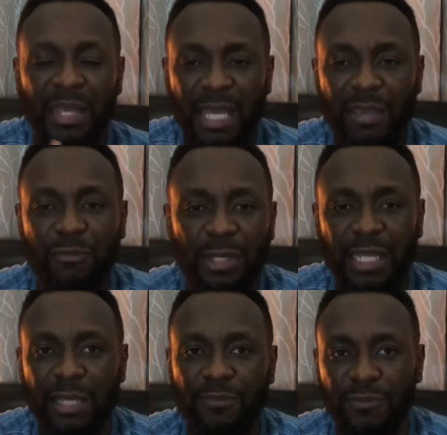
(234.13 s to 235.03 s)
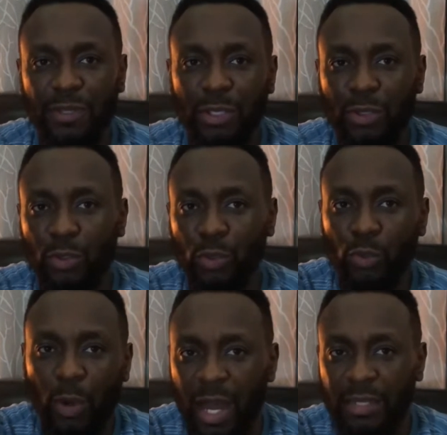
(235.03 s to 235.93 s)
even if
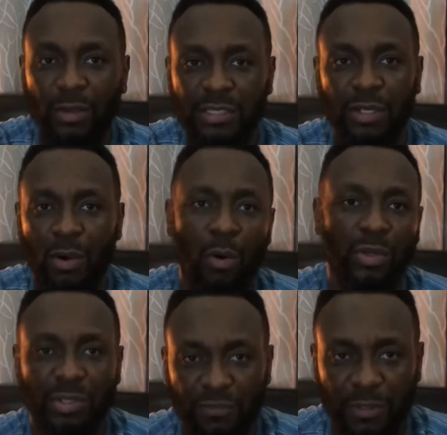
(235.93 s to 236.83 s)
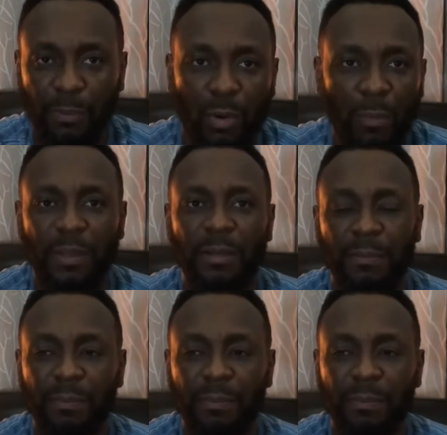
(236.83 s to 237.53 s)
you are not the cause of the problem.